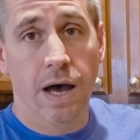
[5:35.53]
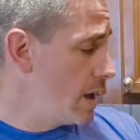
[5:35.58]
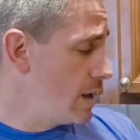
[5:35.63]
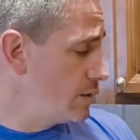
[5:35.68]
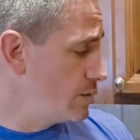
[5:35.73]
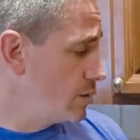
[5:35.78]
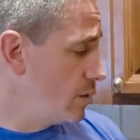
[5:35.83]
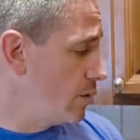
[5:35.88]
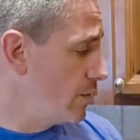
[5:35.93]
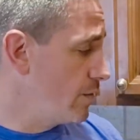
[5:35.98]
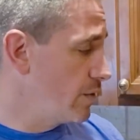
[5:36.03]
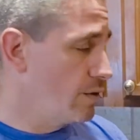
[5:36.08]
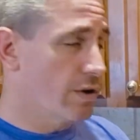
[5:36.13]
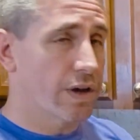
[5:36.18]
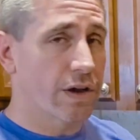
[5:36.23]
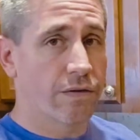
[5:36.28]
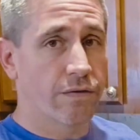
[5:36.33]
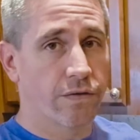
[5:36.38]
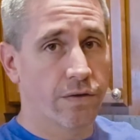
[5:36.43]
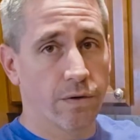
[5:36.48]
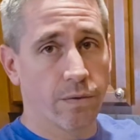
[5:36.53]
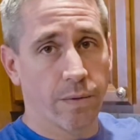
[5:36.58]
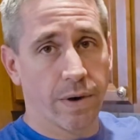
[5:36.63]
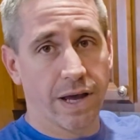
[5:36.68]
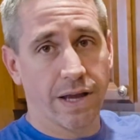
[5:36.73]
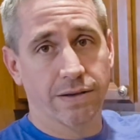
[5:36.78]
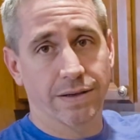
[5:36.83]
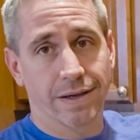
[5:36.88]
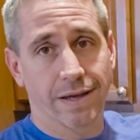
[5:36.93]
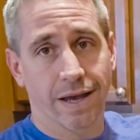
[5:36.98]
And so if you're looking for a
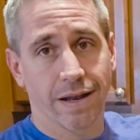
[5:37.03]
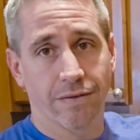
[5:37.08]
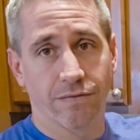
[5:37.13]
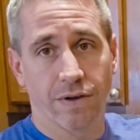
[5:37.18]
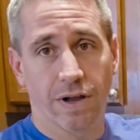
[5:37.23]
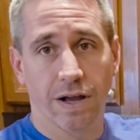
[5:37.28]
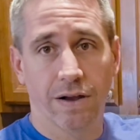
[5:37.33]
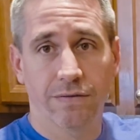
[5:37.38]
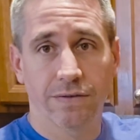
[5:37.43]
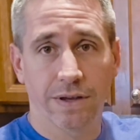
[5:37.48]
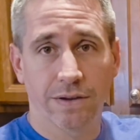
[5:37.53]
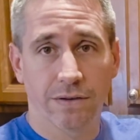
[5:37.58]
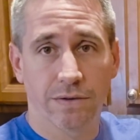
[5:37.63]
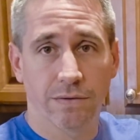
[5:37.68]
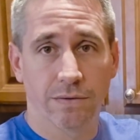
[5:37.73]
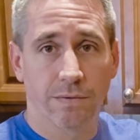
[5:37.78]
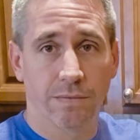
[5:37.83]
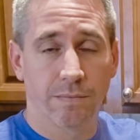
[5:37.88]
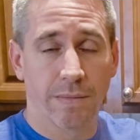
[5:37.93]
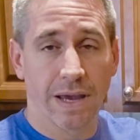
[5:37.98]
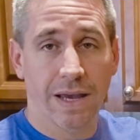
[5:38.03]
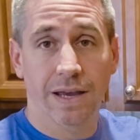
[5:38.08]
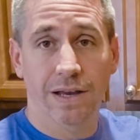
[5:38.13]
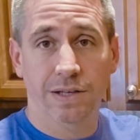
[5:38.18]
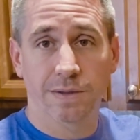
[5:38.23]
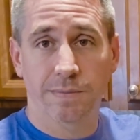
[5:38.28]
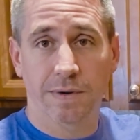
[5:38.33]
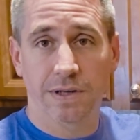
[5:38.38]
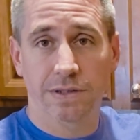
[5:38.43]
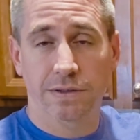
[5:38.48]
way to get involved into
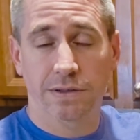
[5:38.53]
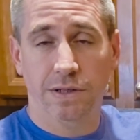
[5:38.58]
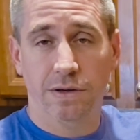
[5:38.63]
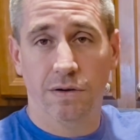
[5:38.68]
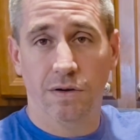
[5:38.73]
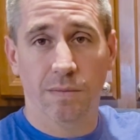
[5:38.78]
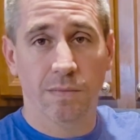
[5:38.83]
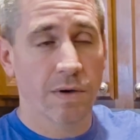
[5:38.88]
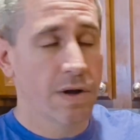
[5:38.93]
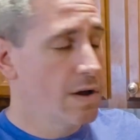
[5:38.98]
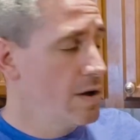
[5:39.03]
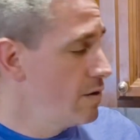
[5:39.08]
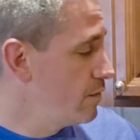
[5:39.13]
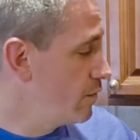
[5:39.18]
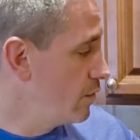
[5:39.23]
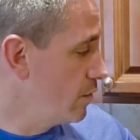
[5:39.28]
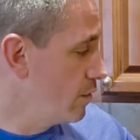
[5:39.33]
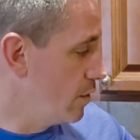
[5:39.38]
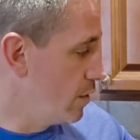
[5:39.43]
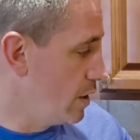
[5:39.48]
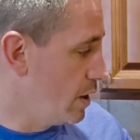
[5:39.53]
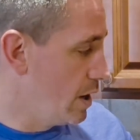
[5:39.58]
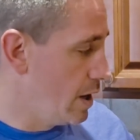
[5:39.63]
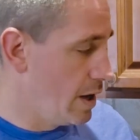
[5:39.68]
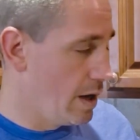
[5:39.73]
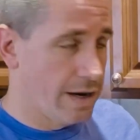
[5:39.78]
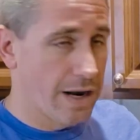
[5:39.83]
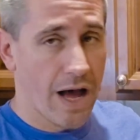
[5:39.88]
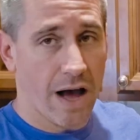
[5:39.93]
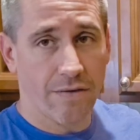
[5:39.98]
making espressos at home for
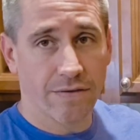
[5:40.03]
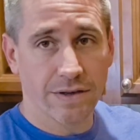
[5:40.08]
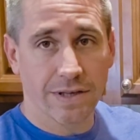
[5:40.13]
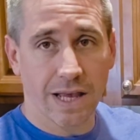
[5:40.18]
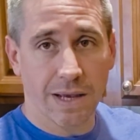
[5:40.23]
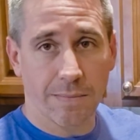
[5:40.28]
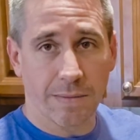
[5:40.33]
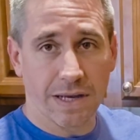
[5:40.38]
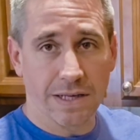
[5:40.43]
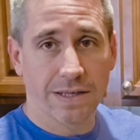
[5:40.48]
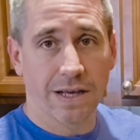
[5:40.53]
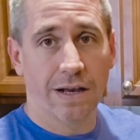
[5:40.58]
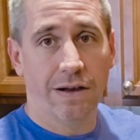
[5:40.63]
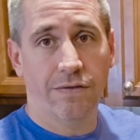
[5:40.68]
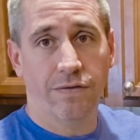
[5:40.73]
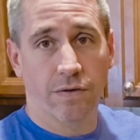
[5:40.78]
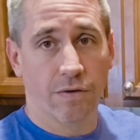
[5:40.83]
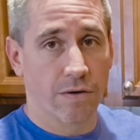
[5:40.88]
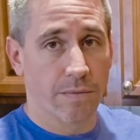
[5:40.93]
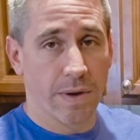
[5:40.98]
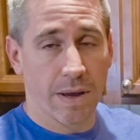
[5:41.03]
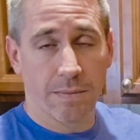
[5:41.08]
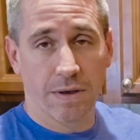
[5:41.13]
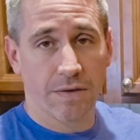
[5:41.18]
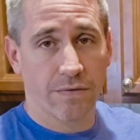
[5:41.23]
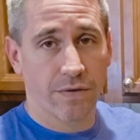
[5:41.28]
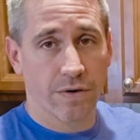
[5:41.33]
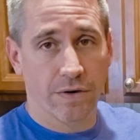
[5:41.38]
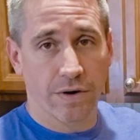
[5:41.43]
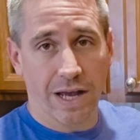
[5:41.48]
a novice like myself, or
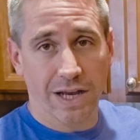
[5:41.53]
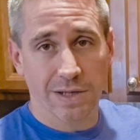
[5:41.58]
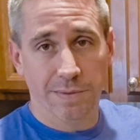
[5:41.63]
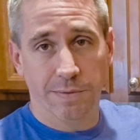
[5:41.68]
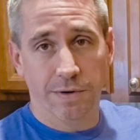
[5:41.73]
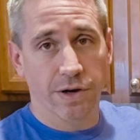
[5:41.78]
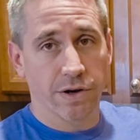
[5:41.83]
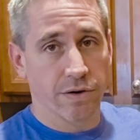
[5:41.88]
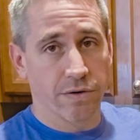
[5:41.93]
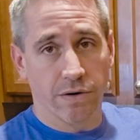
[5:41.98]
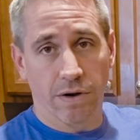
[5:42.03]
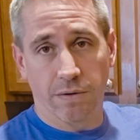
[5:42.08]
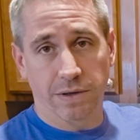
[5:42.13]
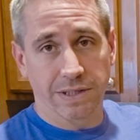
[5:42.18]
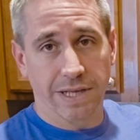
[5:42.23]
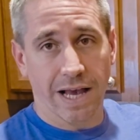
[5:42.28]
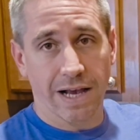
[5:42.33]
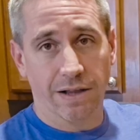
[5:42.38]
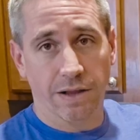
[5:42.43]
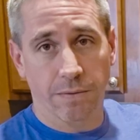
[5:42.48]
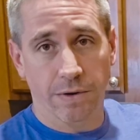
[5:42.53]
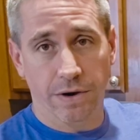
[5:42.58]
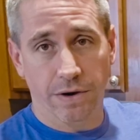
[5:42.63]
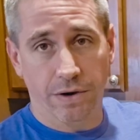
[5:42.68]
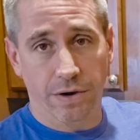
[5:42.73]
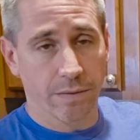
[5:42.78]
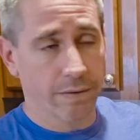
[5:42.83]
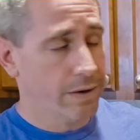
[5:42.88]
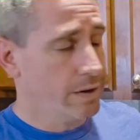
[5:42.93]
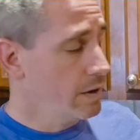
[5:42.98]
maybe if you're an expert and you know exactly what
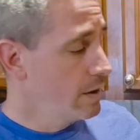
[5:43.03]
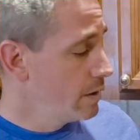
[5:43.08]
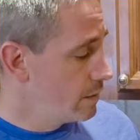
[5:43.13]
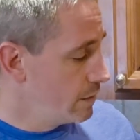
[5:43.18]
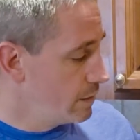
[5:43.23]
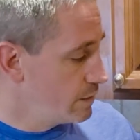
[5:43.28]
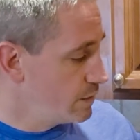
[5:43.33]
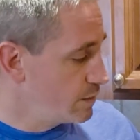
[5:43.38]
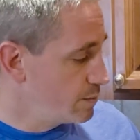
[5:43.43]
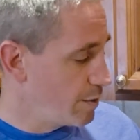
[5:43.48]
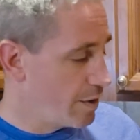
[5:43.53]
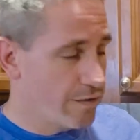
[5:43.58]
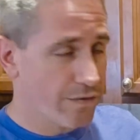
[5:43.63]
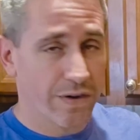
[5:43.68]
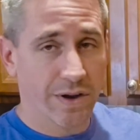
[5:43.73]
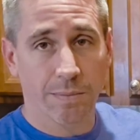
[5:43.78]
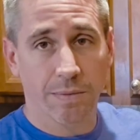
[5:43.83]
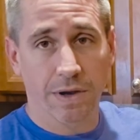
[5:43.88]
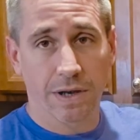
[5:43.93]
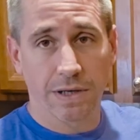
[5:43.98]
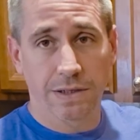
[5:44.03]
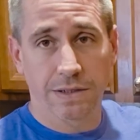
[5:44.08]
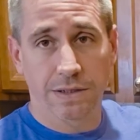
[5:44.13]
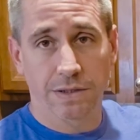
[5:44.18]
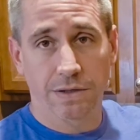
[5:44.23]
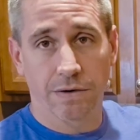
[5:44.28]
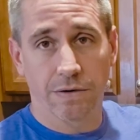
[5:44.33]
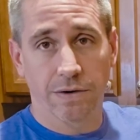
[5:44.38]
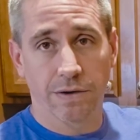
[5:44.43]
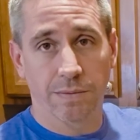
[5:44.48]
you're doing, this is perfect because
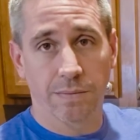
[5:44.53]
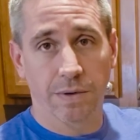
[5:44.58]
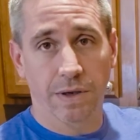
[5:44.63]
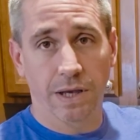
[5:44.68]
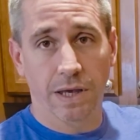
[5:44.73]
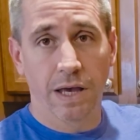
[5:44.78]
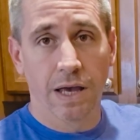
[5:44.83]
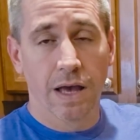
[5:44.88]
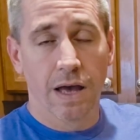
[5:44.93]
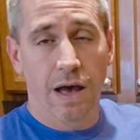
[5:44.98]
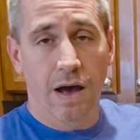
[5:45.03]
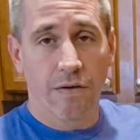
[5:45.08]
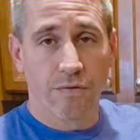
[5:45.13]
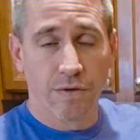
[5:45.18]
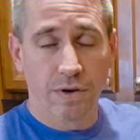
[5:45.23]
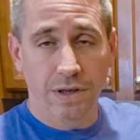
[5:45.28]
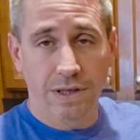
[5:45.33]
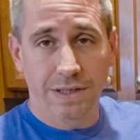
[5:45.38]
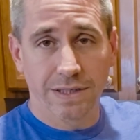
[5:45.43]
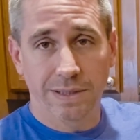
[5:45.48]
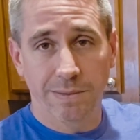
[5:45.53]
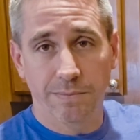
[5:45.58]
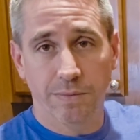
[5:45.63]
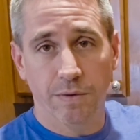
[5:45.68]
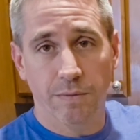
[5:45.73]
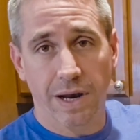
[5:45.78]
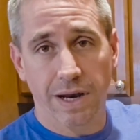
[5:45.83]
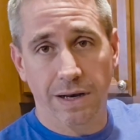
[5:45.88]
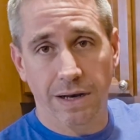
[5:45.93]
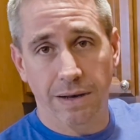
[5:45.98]
it's going to be a really
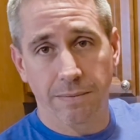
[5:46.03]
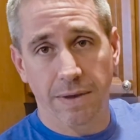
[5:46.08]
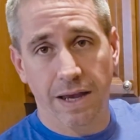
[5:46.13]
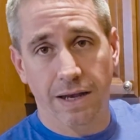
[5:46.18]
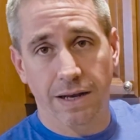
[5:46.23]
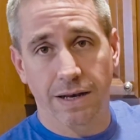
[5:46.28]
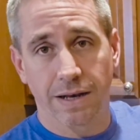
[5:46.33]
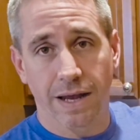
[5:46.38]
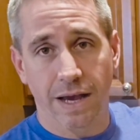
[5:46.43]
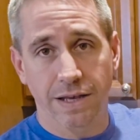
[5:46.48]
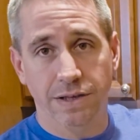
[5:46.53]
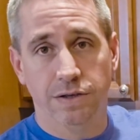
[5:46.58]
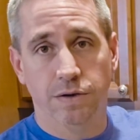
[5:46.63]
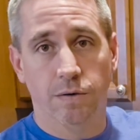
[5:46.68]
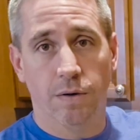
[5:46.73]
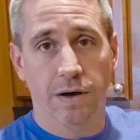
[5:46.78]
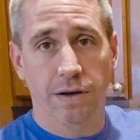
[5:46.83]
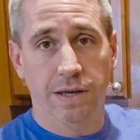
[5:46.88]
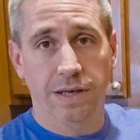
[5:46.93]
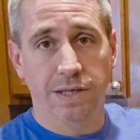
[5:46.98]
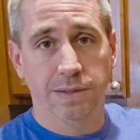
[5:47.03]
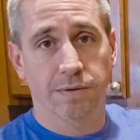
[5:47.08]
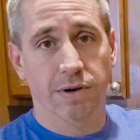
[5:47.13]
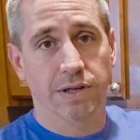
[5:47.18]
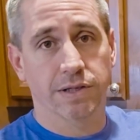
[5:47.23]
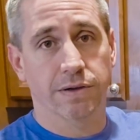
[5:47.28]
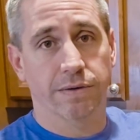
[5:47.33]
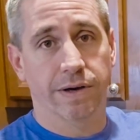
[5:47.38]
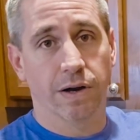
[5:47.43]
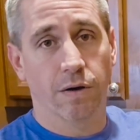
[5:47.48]
simple way to make a nice quality
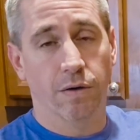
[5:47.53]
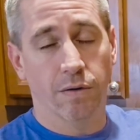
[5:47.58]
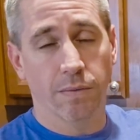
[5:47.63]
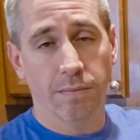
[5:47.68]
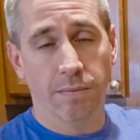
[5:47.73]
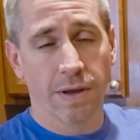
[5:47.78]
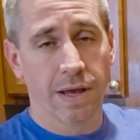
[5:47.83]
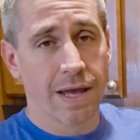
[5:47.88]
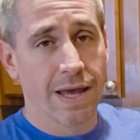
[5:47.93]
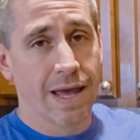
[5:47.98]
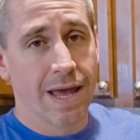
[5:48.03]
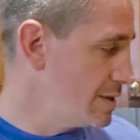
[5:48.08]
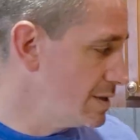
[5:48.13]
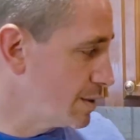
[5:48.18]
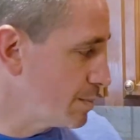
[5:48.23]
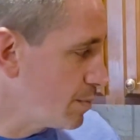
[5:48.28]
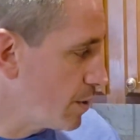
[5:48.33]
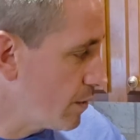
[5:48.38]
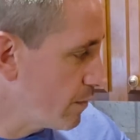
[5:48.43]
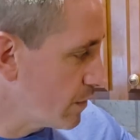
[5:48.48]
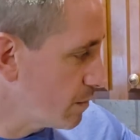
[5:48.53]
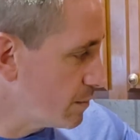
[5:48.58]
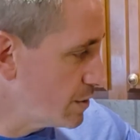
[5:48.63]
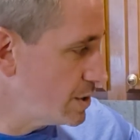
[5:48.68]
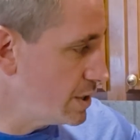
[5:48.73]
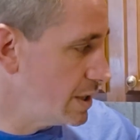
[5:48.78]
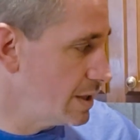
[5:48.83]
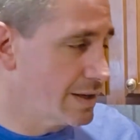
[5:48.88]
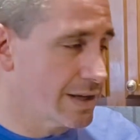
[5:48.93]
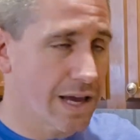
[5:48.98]
espresso at home. And this is a perfect
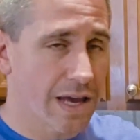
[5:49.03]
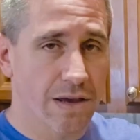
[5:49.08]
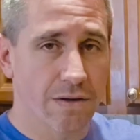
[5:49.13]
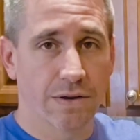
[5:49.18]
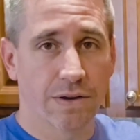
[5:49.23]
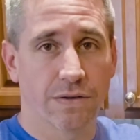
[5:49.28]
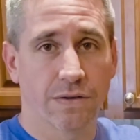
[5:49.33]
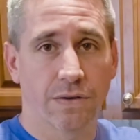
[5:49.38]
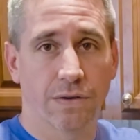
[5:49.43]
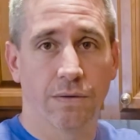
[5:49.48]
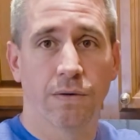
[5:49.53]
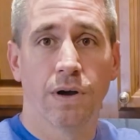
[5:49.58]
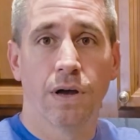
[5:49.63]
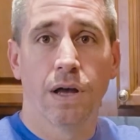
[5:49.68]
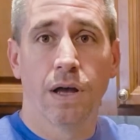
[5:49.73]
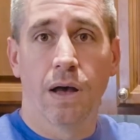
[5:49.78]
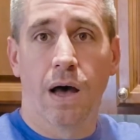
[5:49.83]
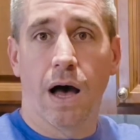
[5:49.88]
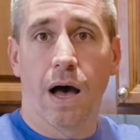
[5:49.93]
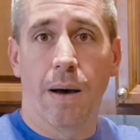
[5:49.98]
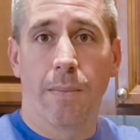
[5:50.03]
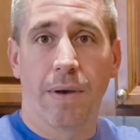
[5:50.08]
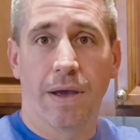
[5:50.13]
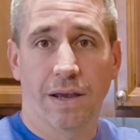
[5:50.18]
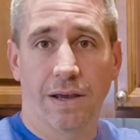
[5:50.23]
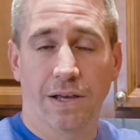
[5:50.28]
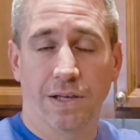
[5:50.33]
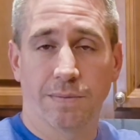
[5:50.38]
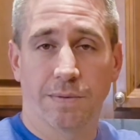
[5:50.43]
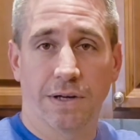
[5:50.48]
machine to get you into
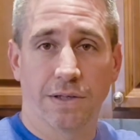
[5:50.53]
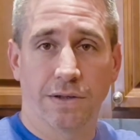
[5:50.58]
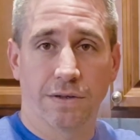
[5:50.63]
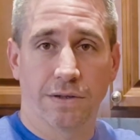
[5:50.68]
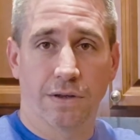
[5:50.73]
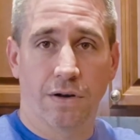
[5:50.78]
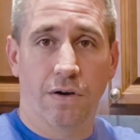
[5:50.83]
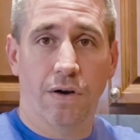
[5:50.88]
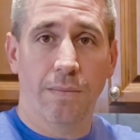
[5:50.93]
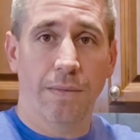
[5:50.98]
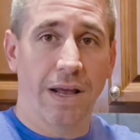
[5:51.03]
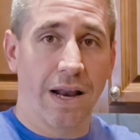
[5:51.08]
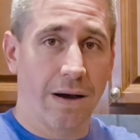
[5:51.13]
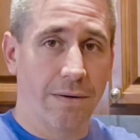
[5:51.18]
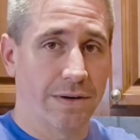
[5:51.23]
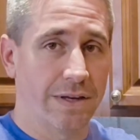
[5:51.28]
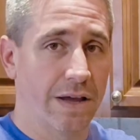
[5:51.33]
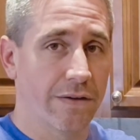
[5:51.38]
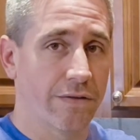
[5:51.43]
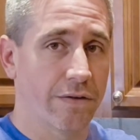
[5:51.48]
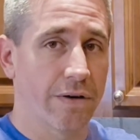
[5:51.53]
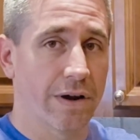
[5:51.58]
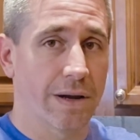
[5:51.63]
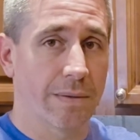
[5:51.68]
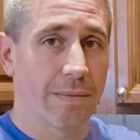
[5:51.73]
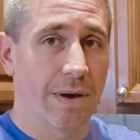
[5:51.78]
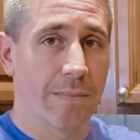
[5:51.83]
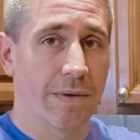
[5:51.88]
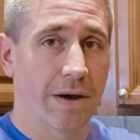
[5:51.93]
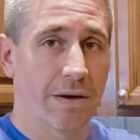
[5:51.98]
making espressos at home, and I would definitely
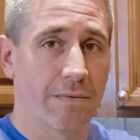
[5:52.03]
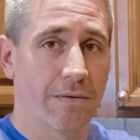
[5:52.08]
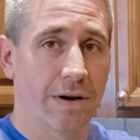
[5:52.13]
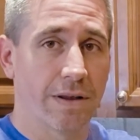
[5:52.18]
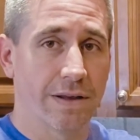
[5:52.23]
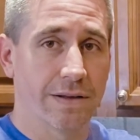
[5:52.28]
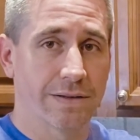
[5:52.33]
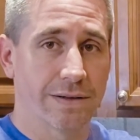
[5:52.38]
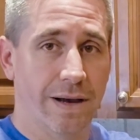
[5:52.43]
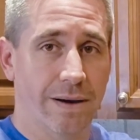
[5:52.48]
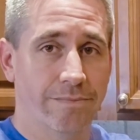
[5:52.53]
recommend picking one of these